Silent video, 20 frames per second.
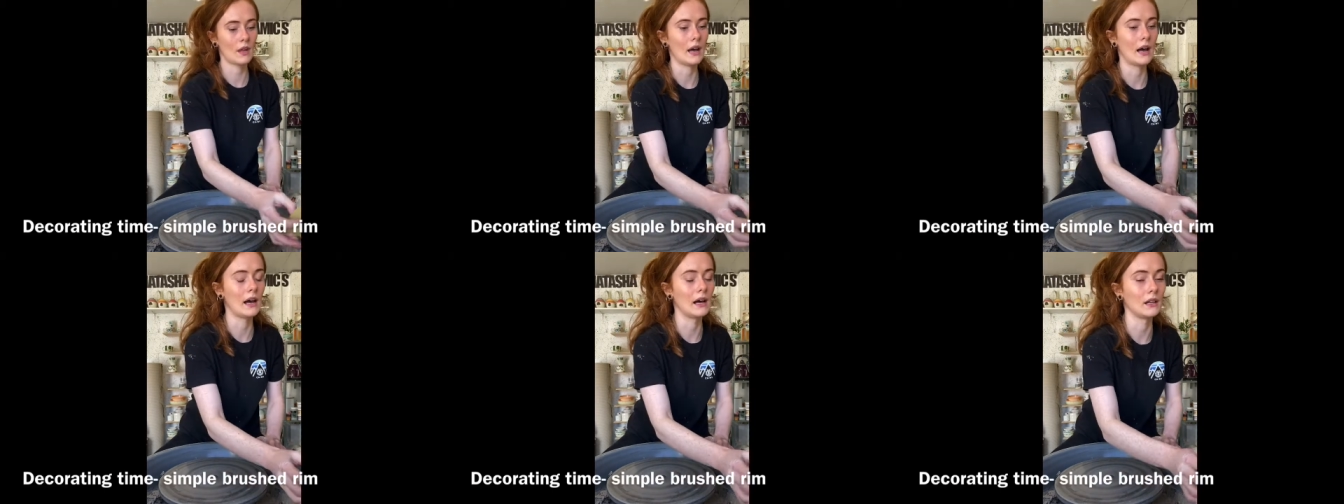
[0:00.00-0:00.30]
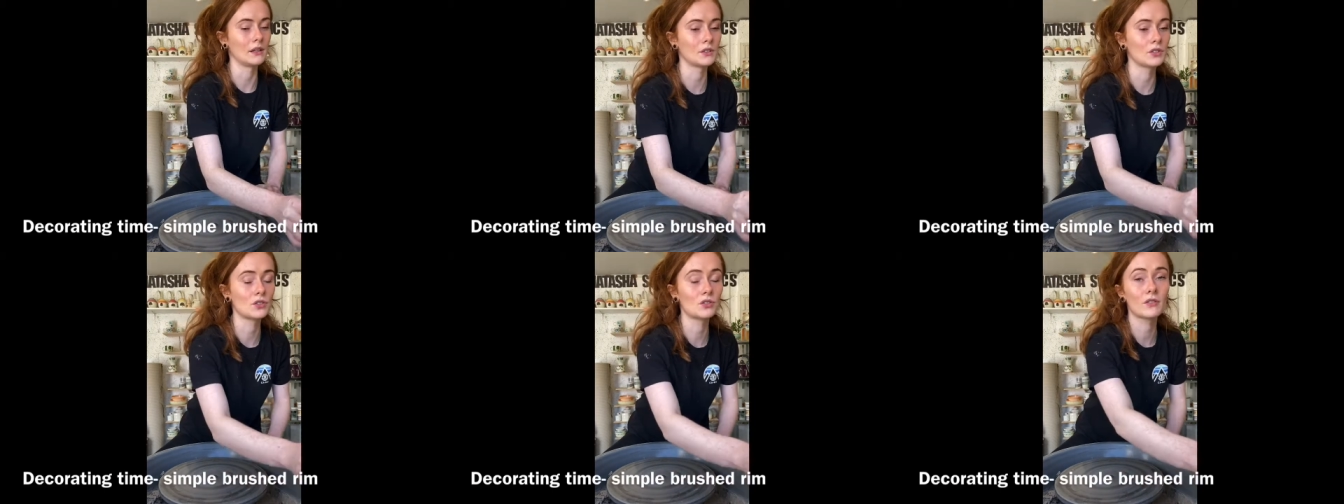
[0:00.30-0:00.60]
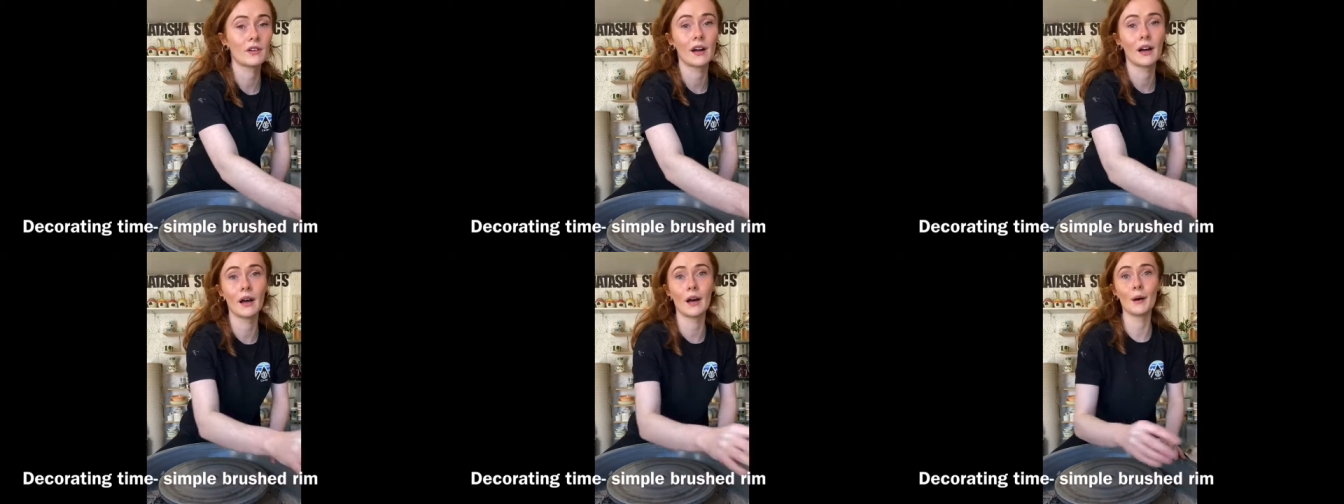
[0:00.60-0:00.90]
I'll just
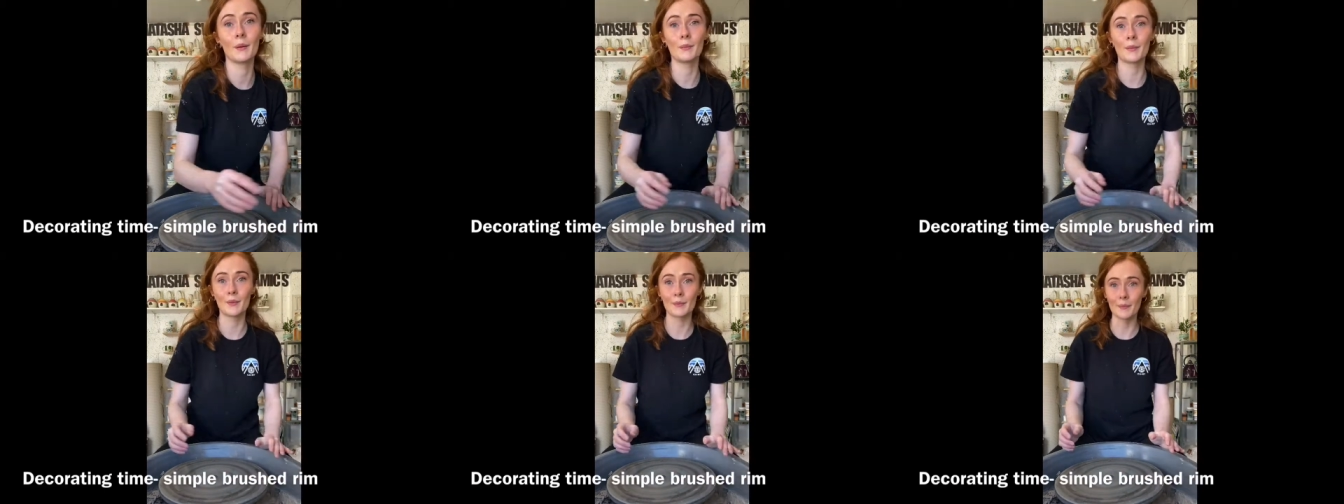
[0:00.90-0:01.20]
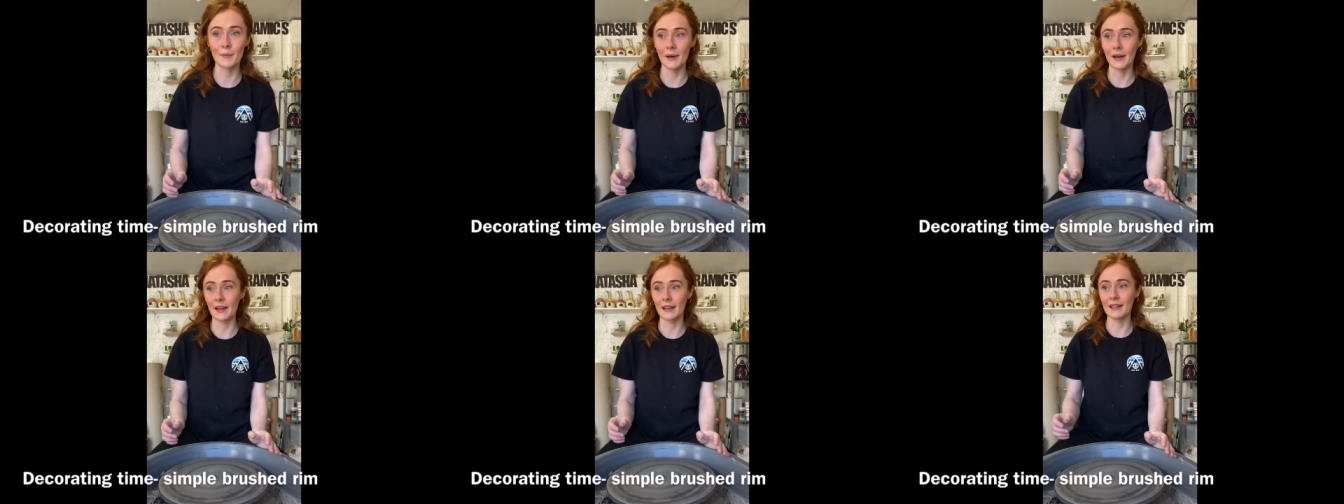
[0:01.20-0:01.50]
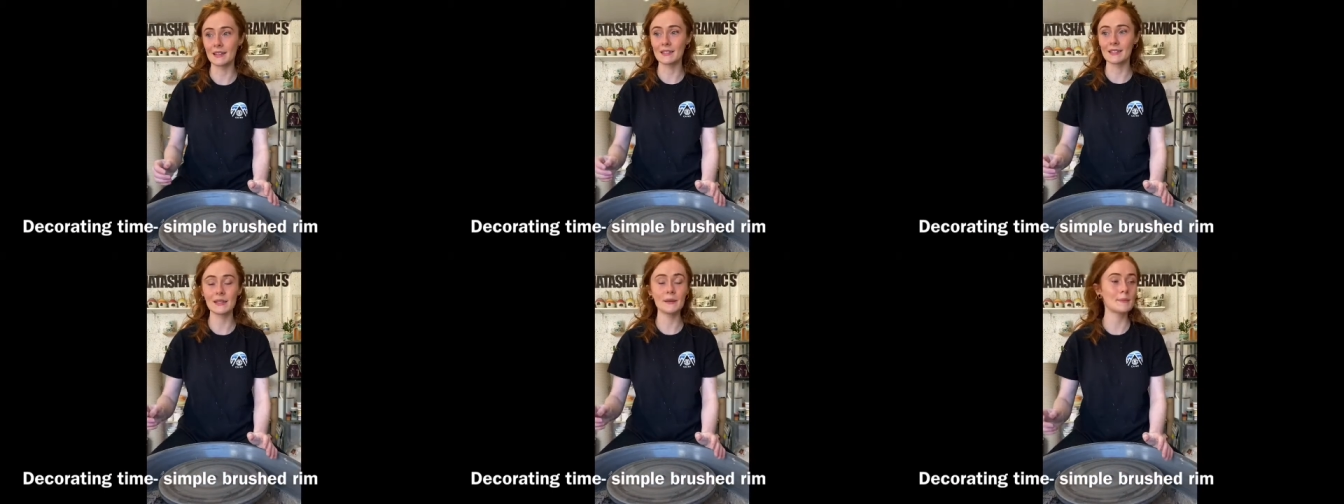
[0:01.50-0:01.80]
grab
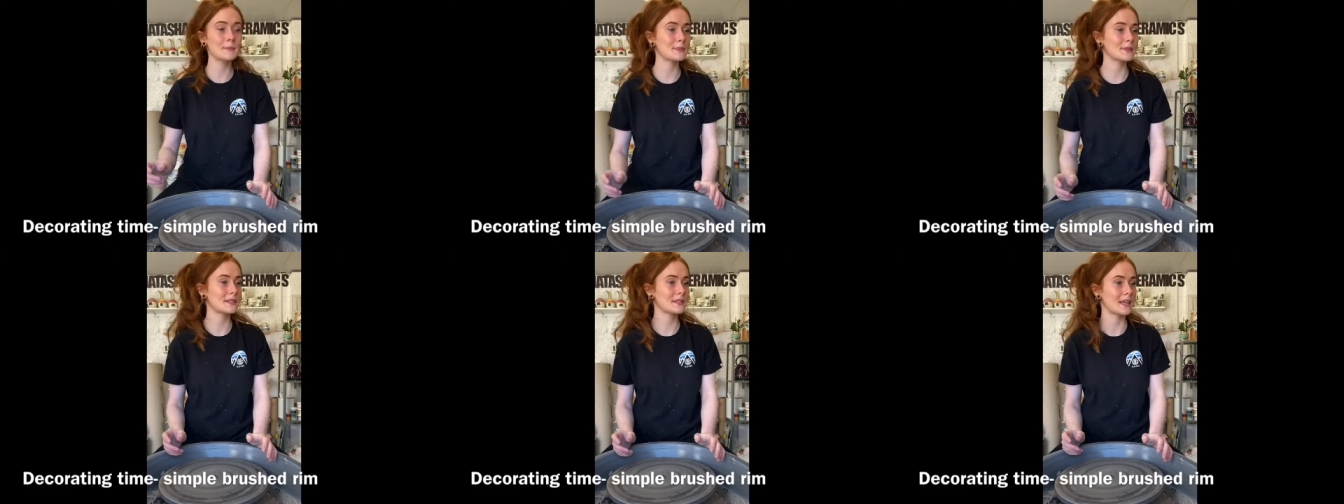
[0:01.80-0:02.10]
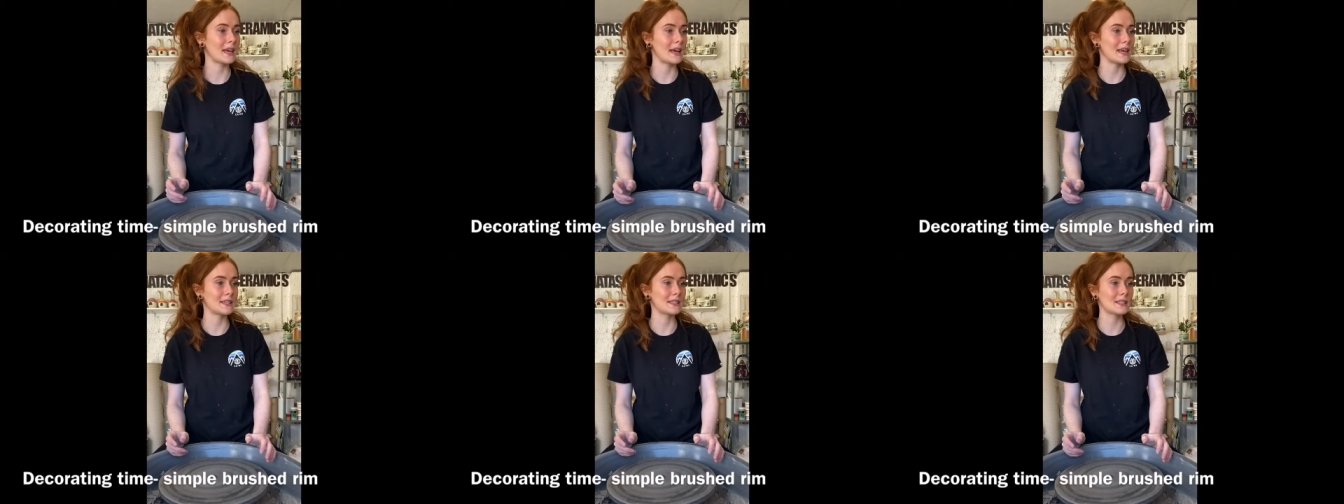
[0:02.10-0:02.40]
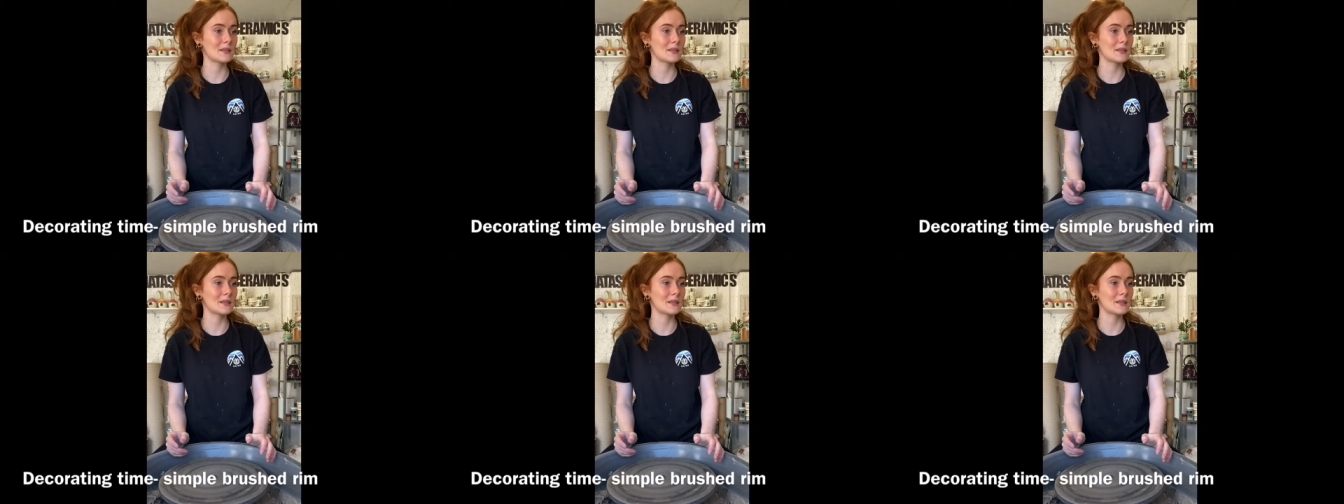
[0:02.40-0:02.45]
my slips and